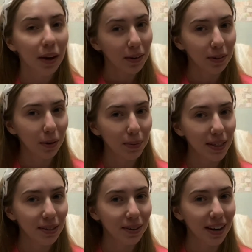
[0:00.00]
don't be
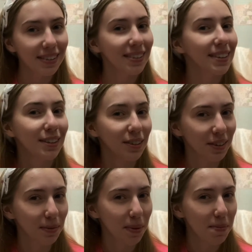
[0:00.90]
stressed,
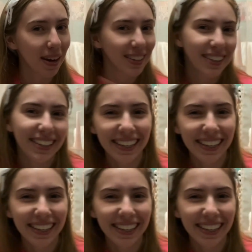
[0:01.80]
just be patient.